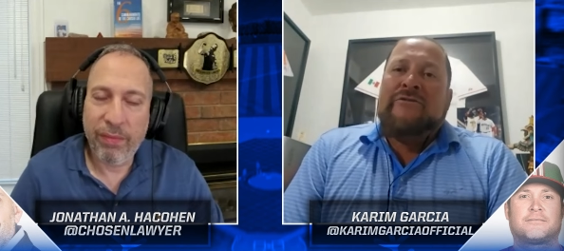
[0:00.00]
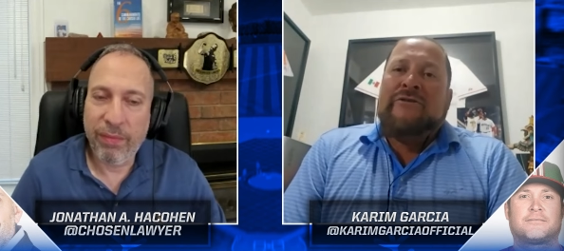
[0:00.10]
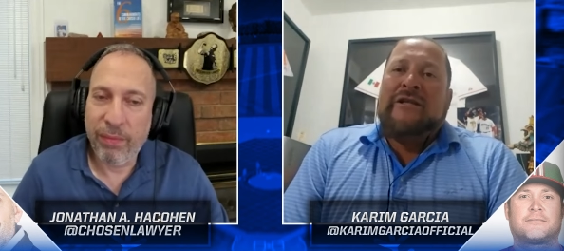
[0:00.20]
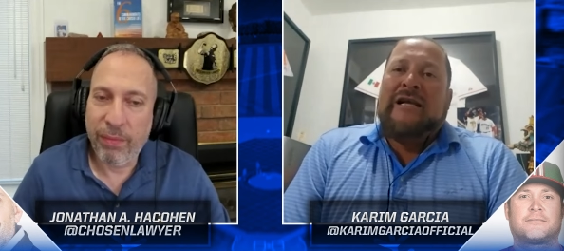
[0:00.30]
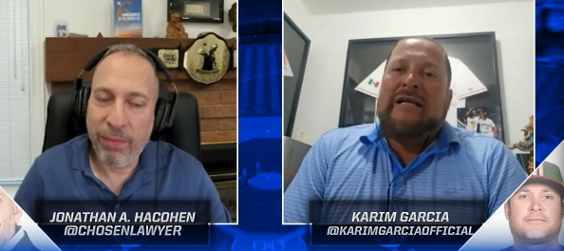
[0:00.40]

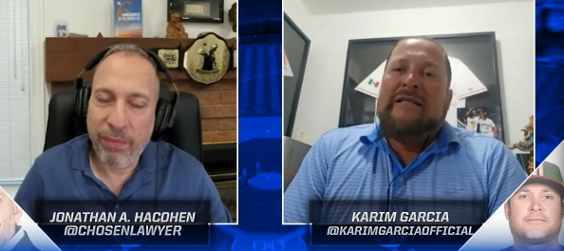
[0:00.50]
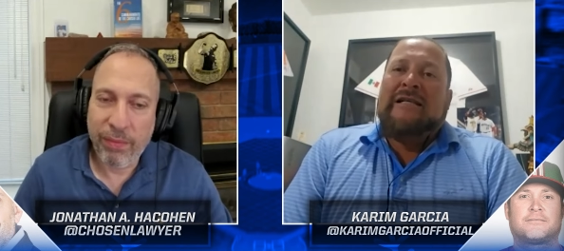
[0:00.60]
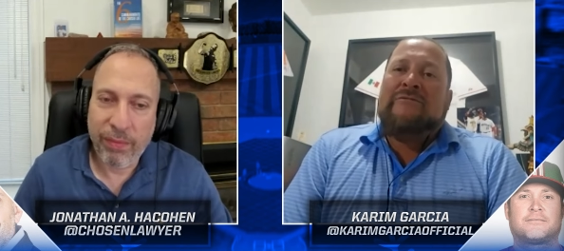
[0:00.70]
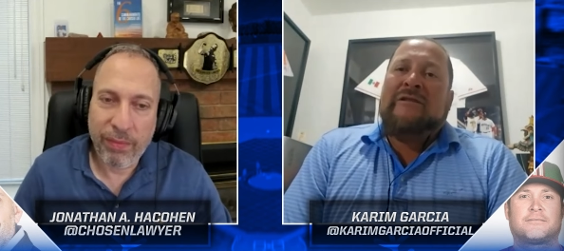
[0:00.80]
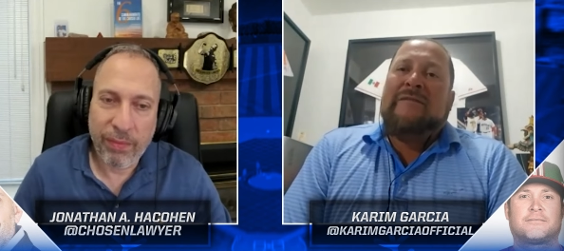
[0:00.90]
Speaker 1: So
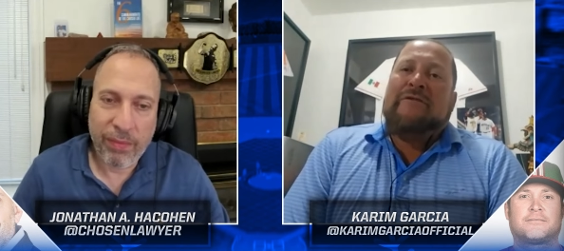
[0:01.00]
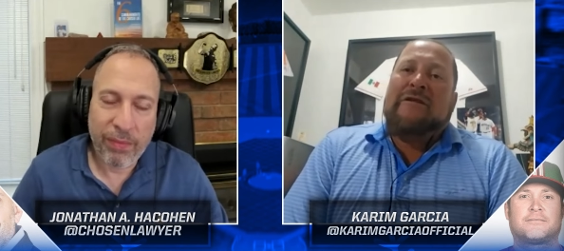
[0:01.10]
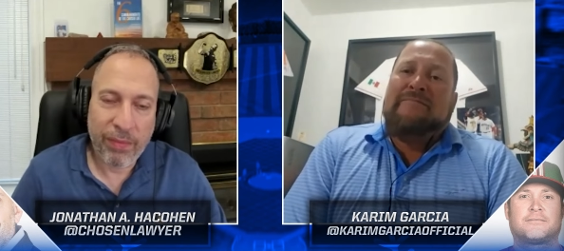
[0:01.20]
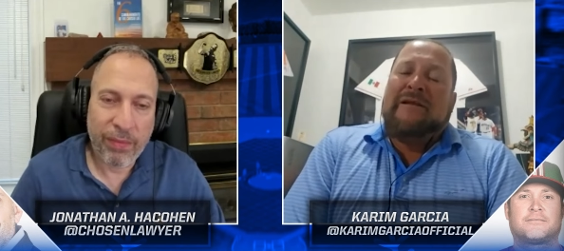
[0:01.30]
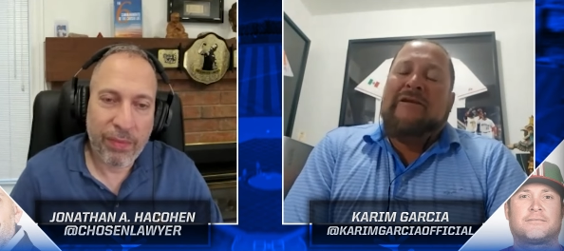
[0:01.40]
that's when they
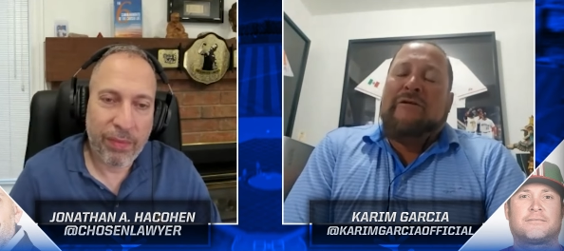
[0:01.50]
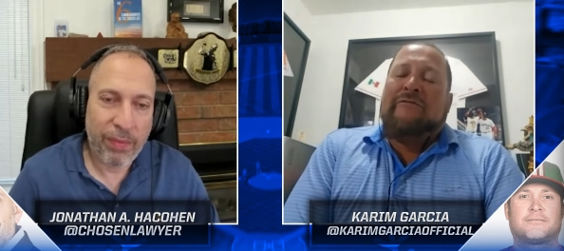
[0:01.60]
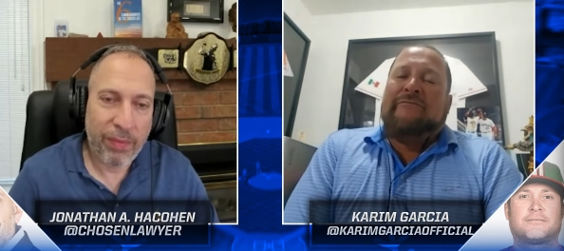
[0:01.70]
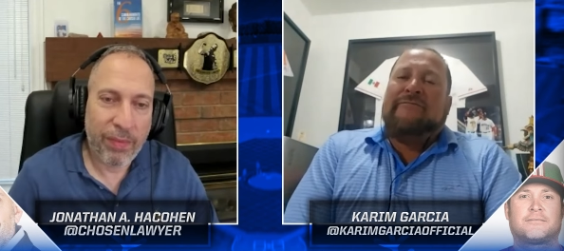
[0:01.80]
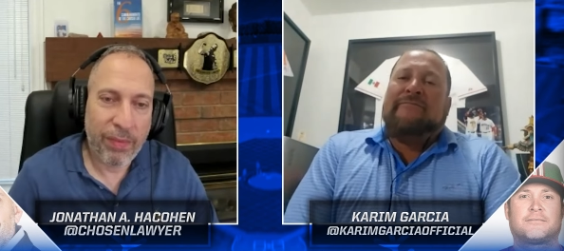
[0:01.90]
probably play
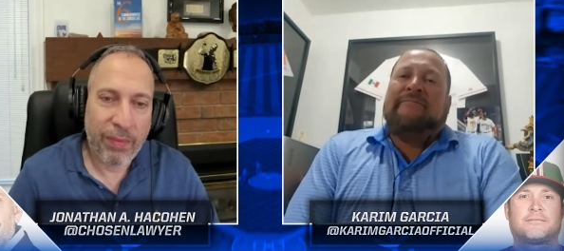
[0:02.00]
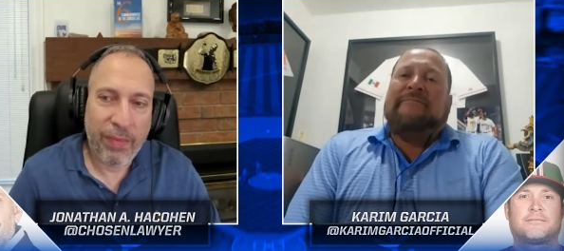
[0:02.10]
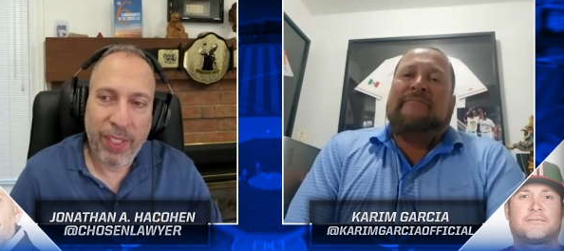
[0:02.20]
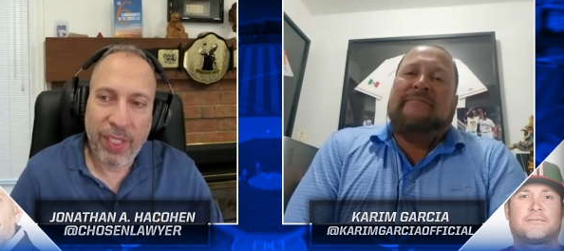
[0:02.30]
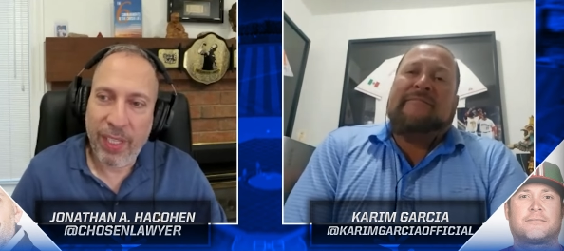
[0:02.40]
golf.
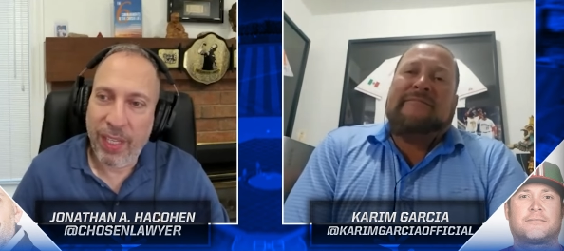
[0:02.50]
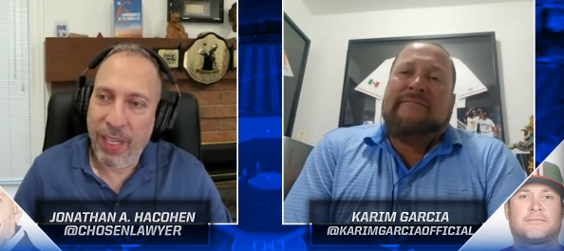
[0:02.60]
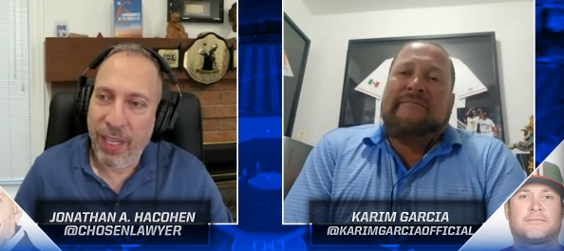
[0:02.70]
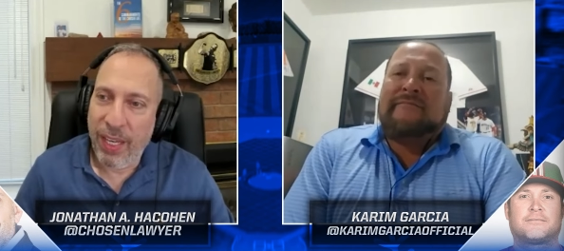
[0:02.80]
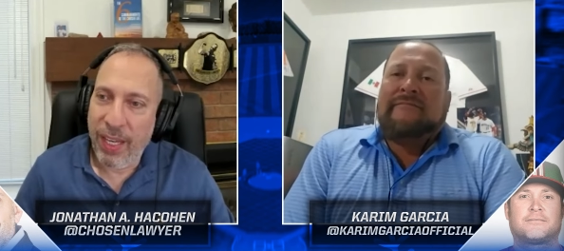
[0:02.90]

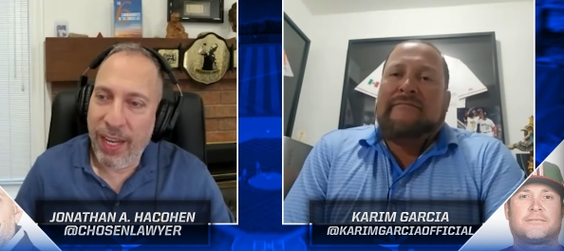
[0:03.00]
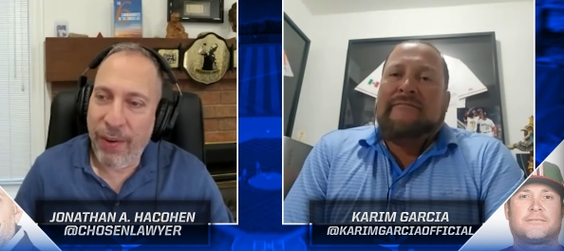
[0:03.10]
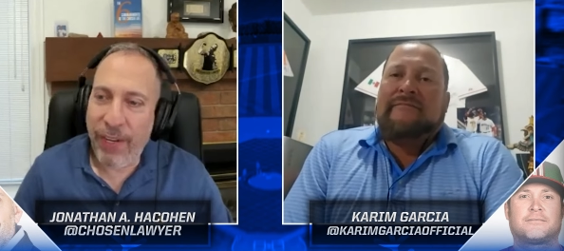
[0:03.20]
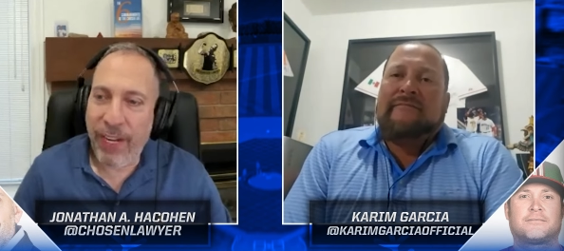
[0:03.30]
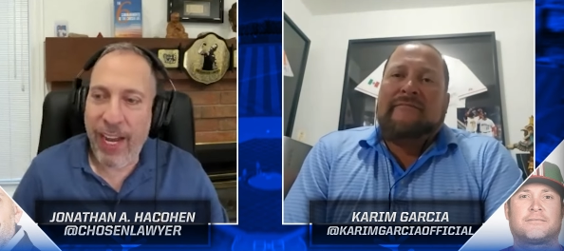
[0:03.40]

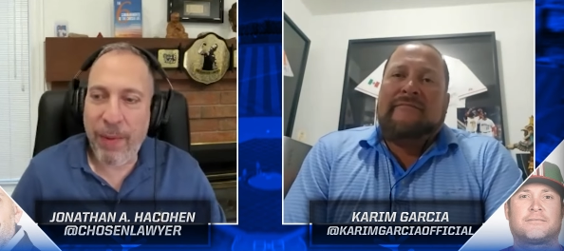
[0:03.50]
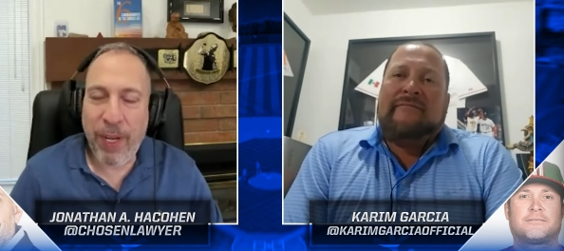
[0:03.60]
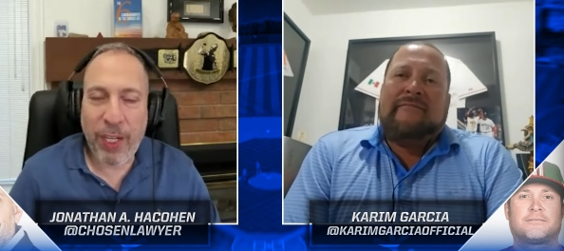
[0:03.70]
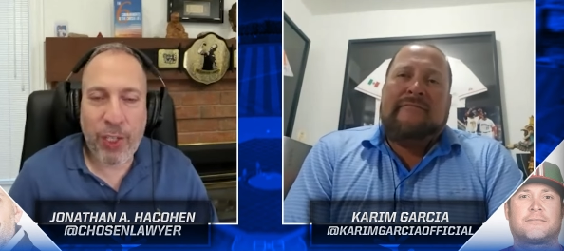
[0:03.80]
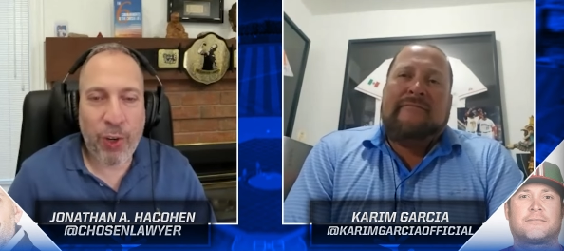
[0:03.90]
Speaker 2: Now, a guy,
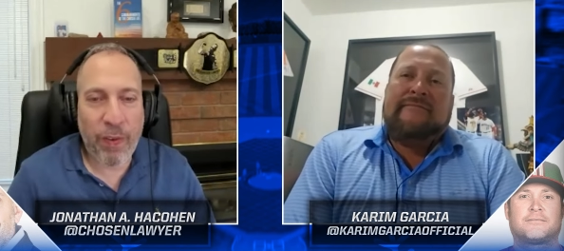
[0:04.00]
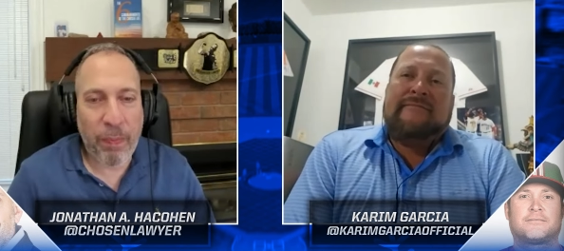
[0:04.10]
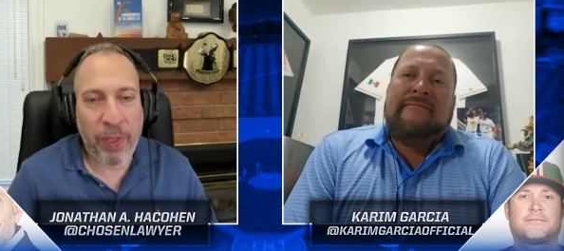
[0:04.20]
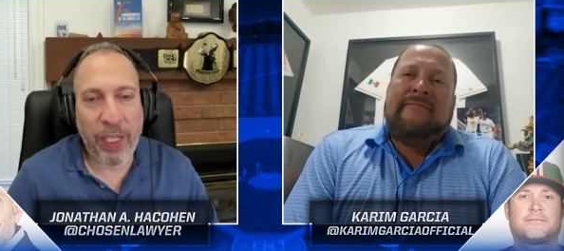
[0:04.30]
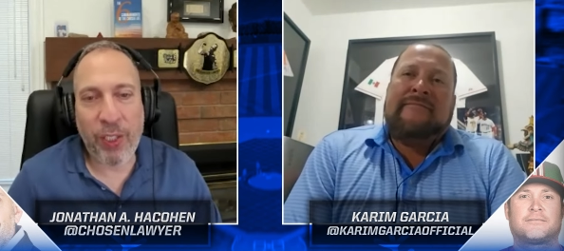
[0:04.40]
I'm not sure
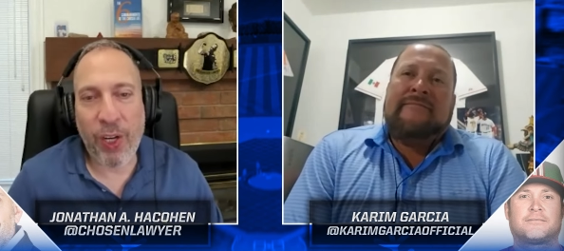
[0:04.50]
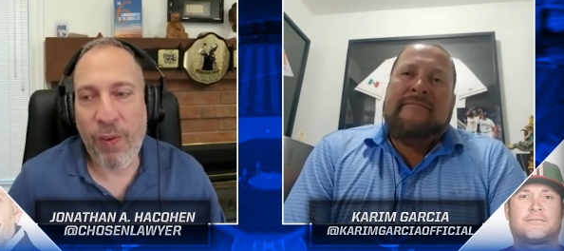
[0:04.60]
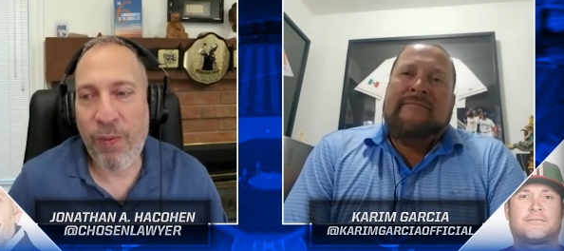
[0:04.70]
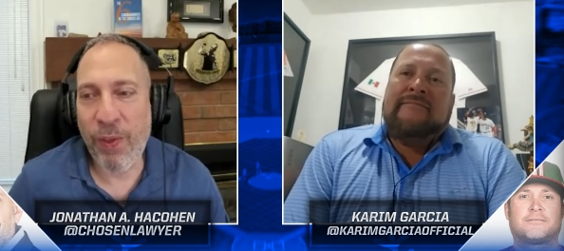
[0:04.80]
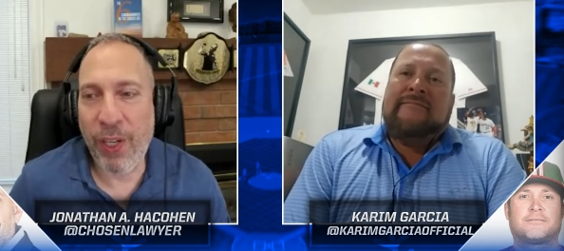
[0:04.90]
if he played
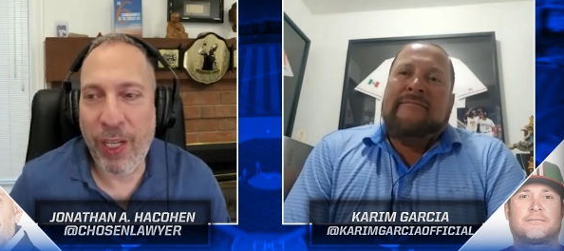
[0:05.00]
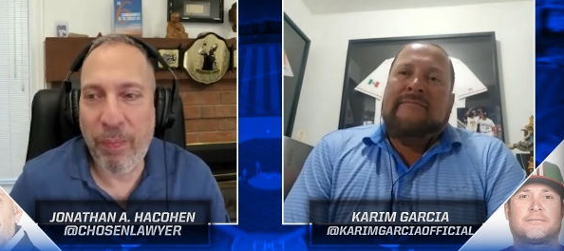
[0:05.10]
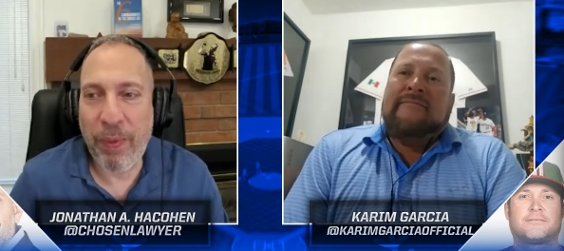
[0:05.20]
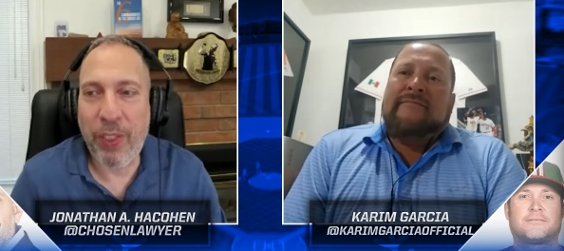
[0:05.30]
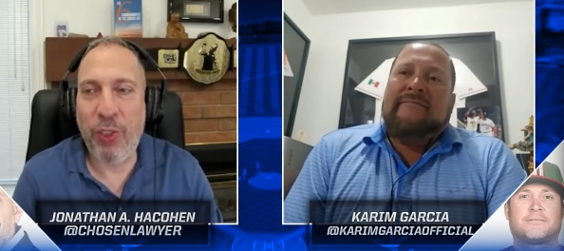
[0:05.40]
golf or
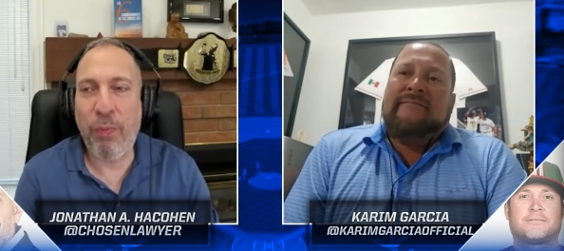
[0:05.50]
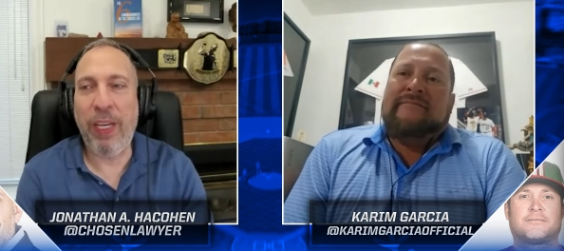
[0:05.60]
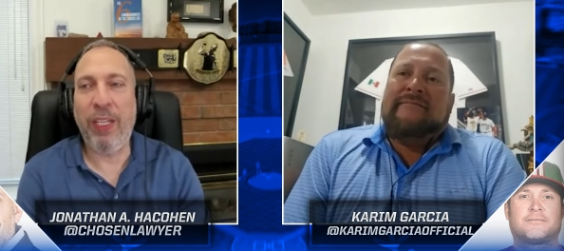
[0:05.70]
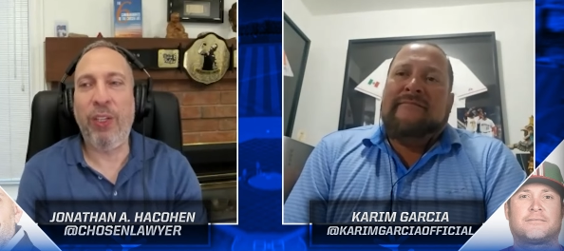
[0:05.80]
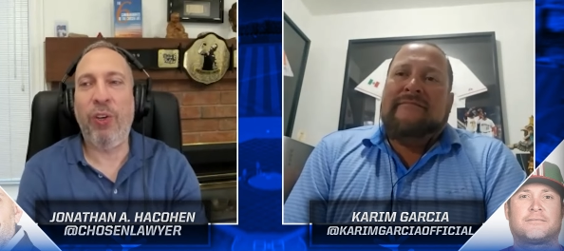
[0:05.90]
not, but
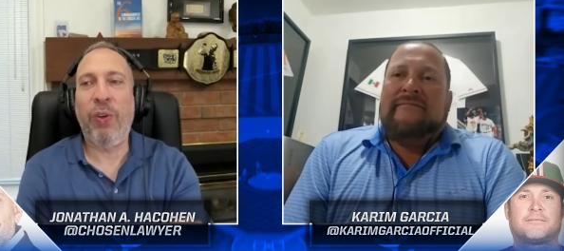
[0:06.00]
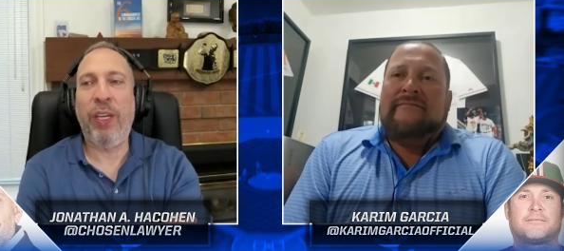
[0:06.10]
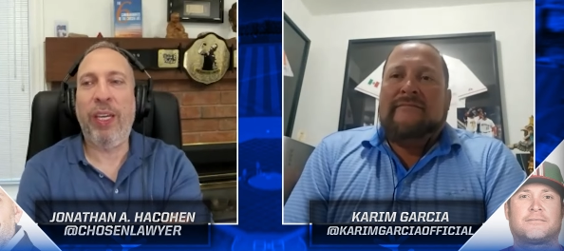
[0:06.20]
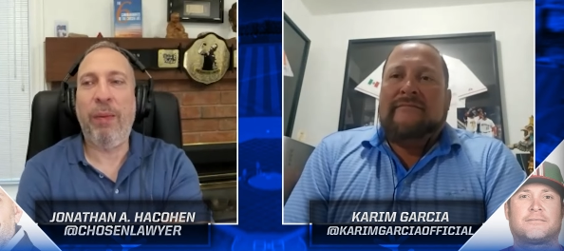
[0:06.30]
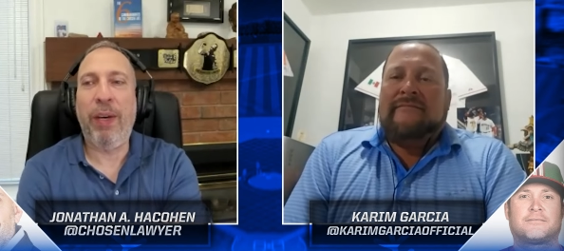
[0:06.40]
you may
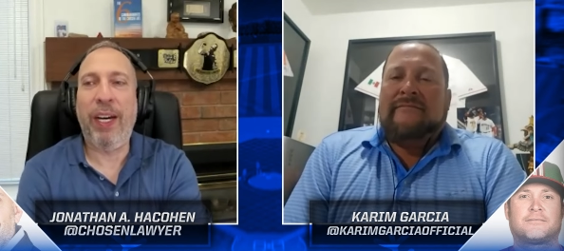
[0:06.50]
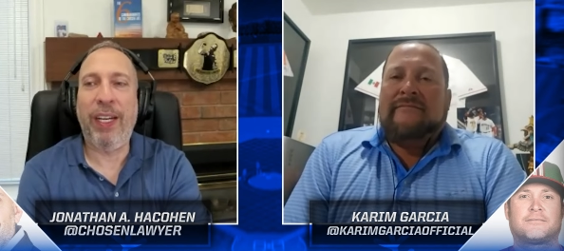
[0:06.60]
know him.